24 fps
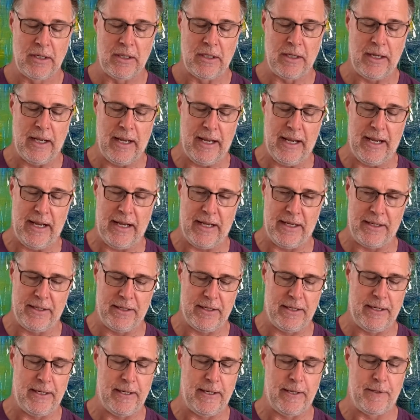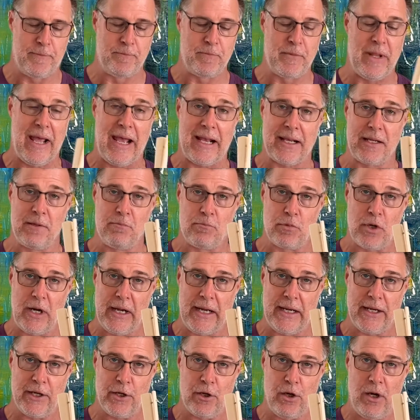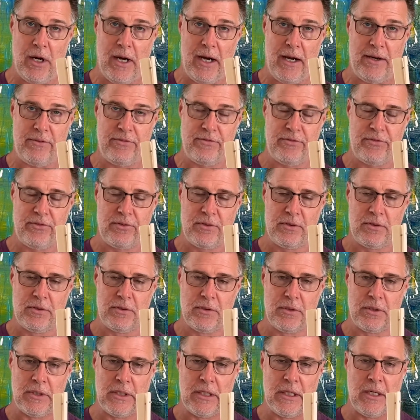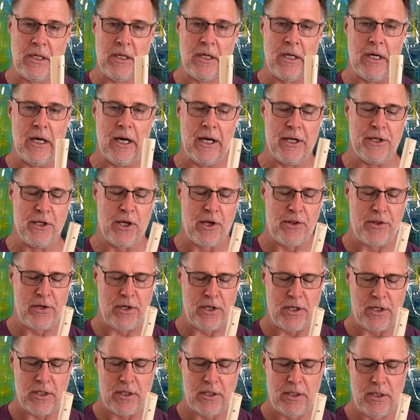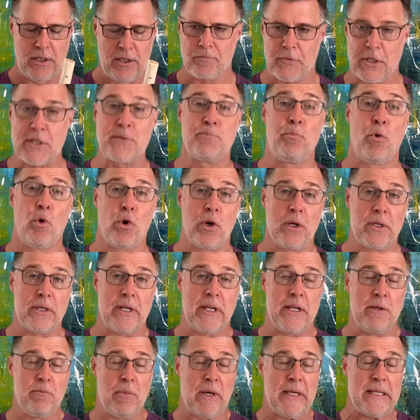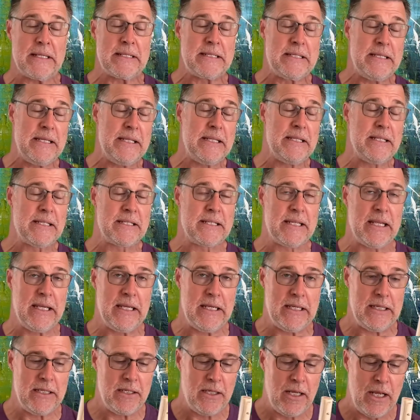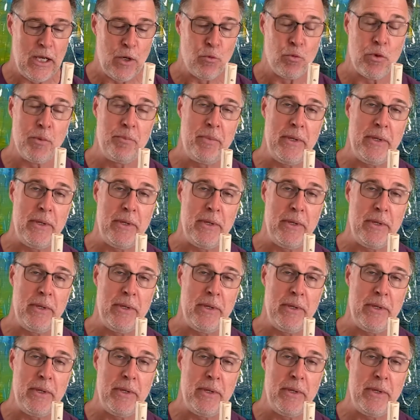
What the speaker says: and that can break it off. Another sport that you might see this in would be